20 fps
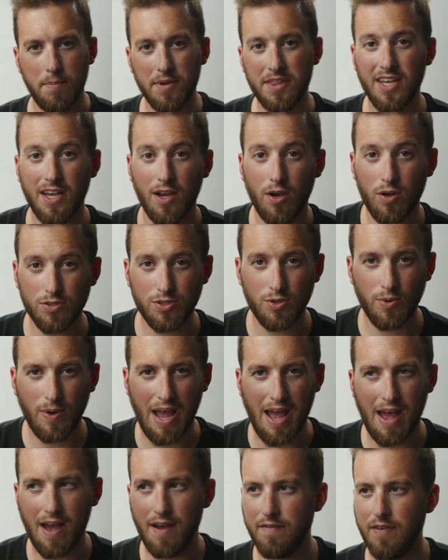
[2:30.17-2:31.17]
but they also
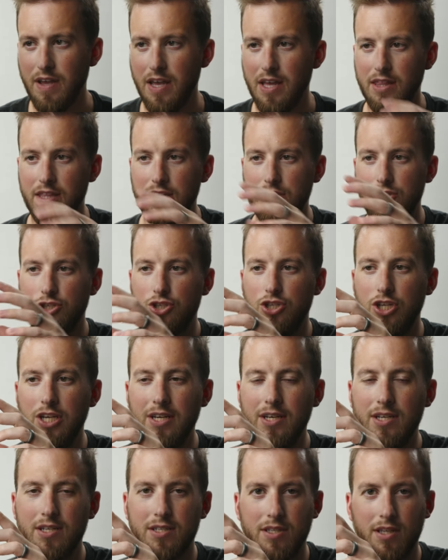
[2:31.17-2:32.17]
have this
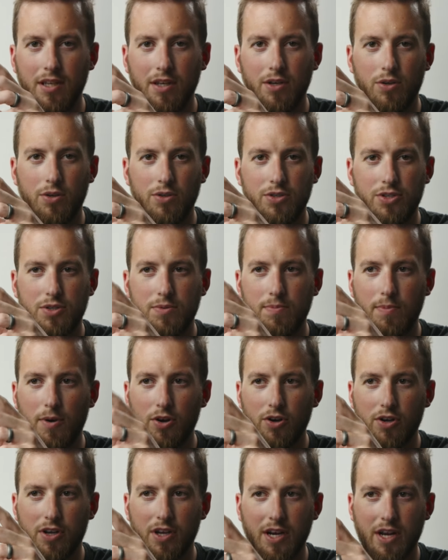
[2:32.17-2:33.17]
genius little
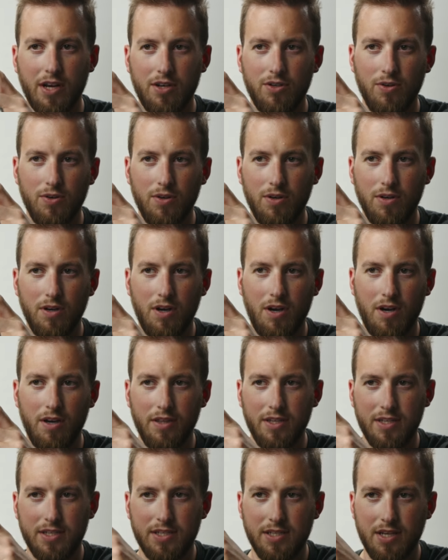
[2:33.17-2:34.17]
smart connector on
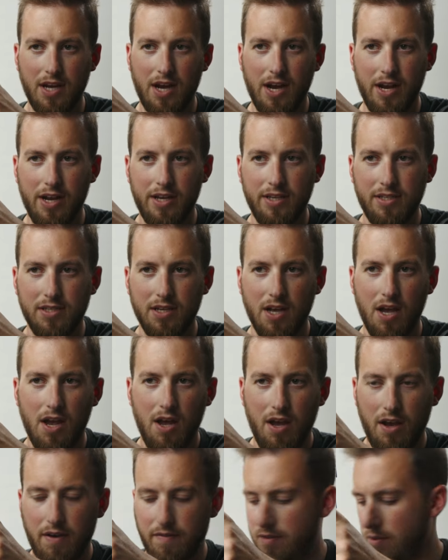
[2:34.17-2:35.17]
the sides
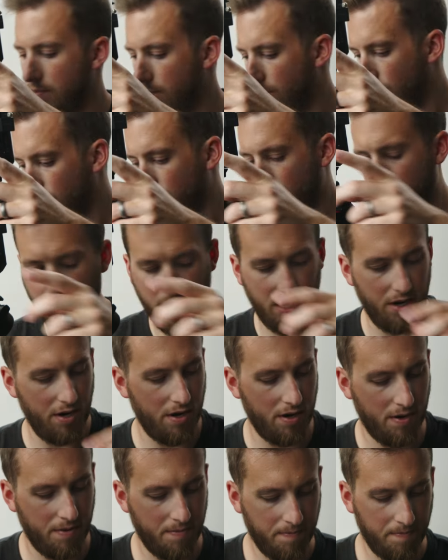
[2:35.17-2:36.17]
of the motor here.